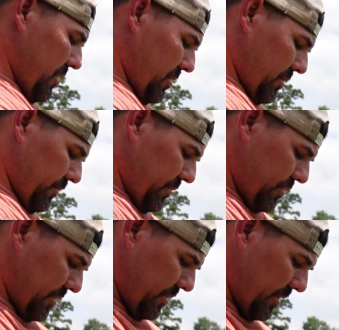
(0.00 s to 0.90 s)

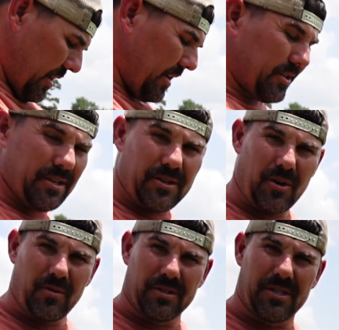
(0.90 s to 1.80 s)
I did
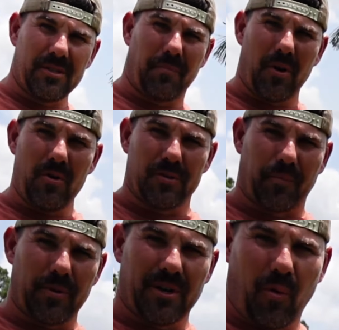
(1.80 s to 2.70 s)
notice this bow is
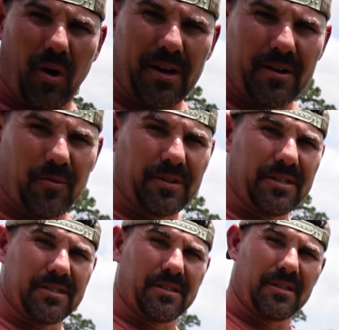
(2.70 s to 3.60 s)
pretty quiet with
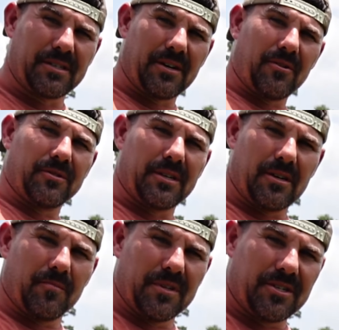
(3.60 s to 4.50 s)
this arrow set
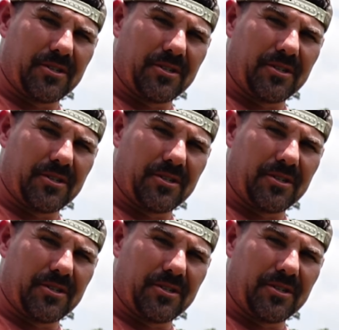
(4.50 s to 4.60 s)
up in this